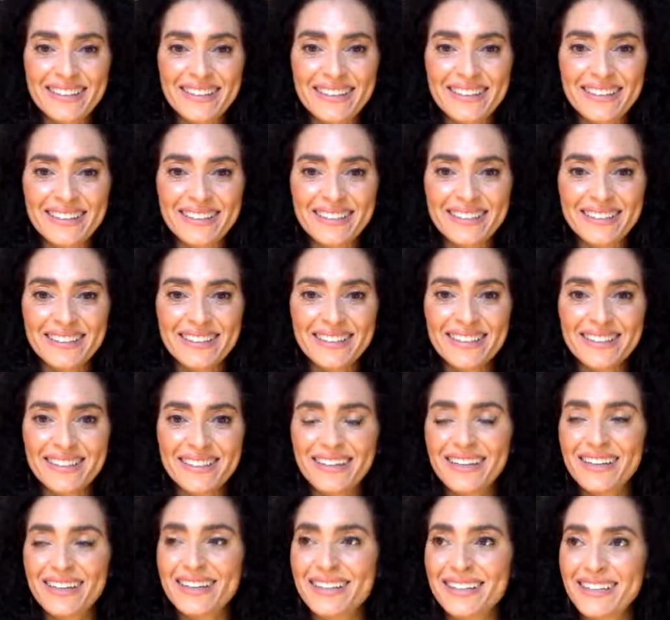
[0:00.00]
uh, you know,
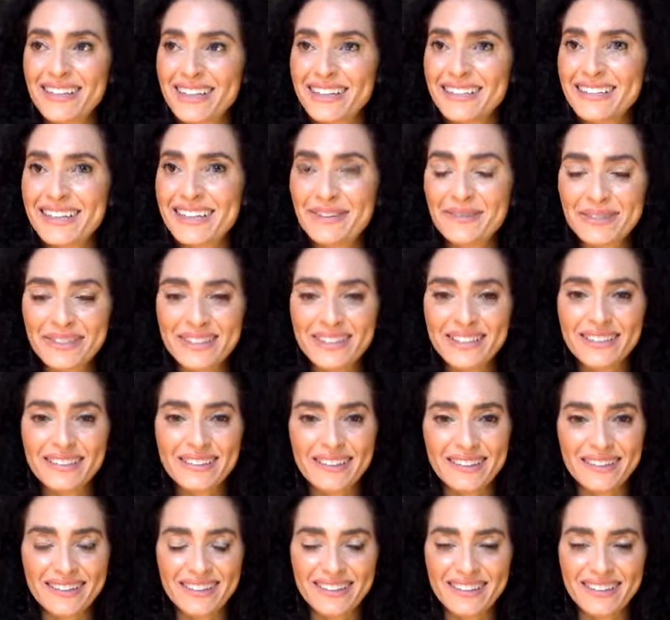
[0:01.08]
you gotta gotta take what's here. Take